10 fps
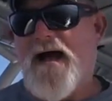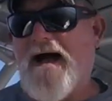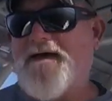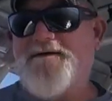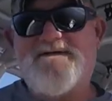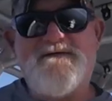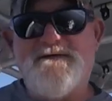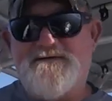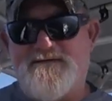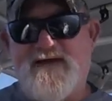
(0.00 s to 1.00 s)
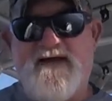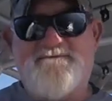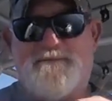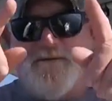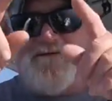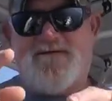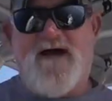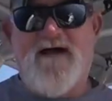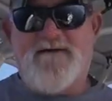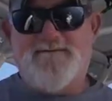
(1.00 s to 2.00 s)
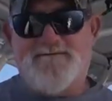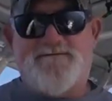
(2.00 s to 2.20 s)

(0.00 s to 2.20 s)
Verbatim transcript: I used to use the Danforth style